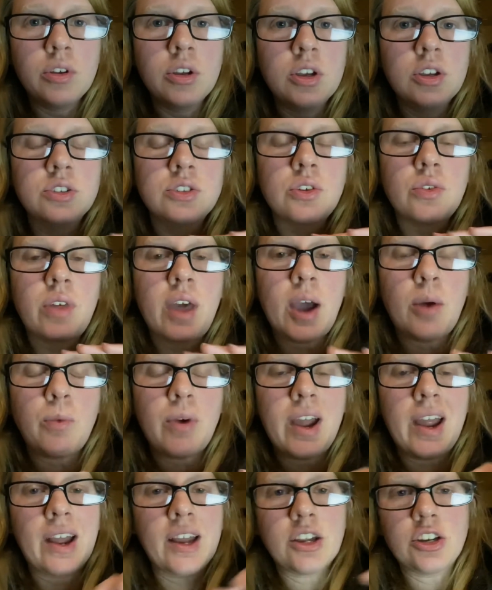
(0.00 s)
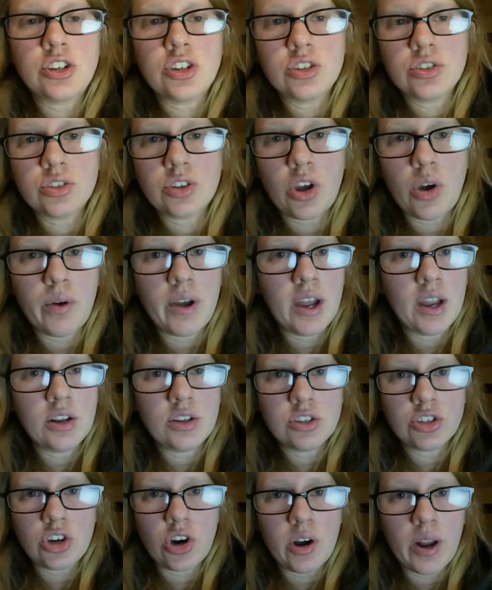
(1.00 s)
so that way I can just go ahead and
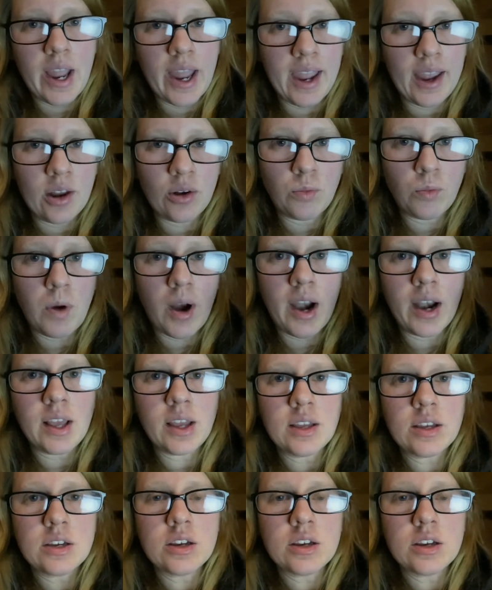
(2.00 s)
start handwriting